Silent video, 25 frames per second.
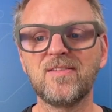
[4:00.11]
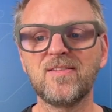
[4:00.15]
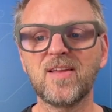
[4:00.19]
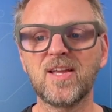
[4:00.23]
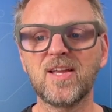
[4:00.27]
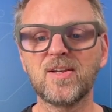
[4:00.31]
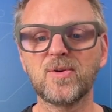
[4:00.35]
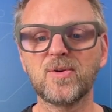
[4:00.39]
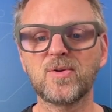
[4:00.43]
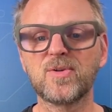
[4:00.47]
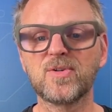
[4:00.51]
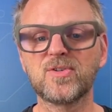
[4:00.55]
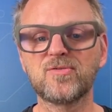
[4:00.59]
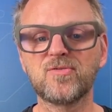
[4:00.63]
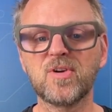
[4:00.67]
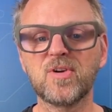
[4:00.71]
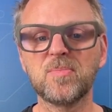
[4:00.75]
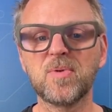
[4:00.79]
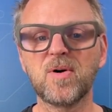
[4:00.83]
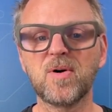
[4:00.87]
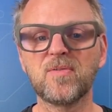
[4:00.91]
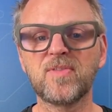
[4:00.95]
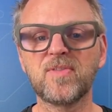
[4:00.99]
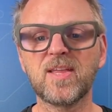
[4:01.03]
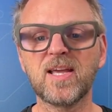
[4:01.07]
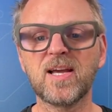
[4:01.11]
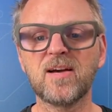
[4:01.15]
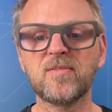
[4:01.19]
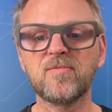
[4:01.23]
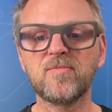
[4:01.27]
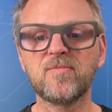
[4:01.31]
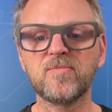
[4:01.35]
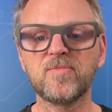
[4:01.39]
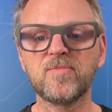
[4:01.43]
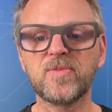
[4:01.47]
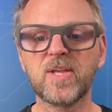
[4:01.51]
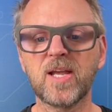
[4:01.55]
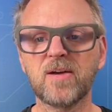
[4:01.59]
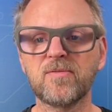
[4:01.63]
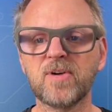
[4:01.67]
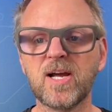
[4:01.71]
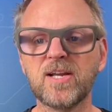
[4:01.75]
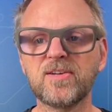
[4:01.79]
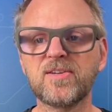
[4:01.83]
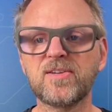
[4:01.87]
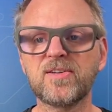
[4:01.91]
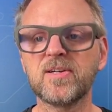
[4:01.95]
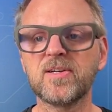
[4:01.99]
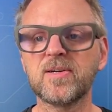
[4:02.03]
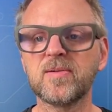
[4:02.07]
that you could dream of. They are they are
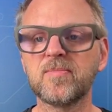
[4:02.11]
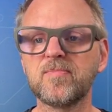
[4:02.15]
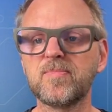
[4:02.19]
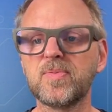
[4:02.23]
right here,